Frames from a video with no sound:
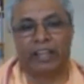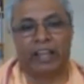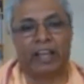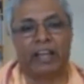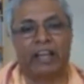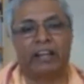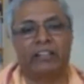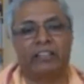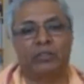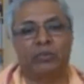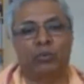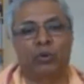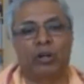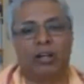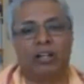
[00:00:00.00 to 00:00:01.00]
And the
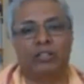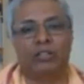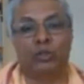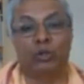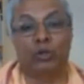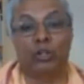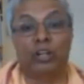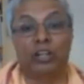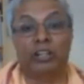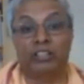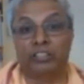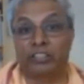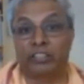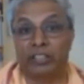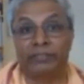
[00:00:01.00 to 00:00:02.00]
word yoga
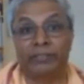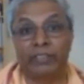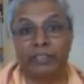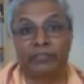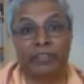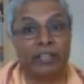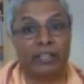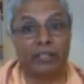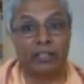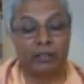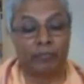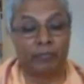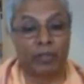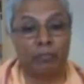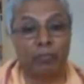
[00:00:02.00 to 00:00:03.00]
itself is very
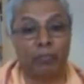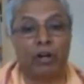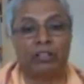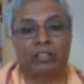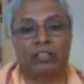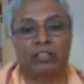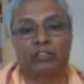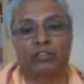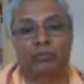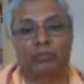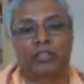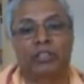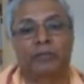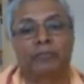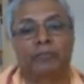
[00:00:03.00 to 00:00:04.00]
important to
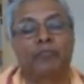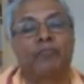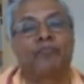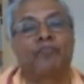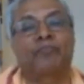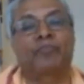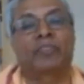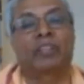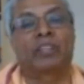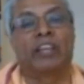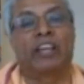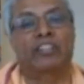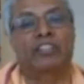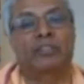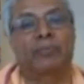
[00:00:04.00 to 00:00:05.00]
be
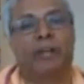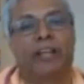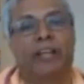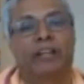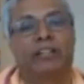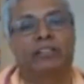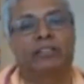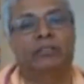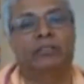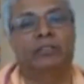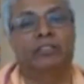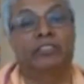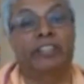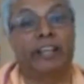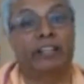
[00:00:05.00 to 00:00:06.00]
explained
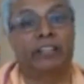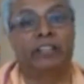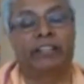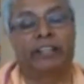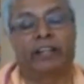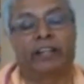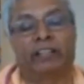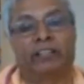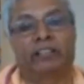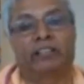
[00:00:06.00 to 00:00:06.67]
technically.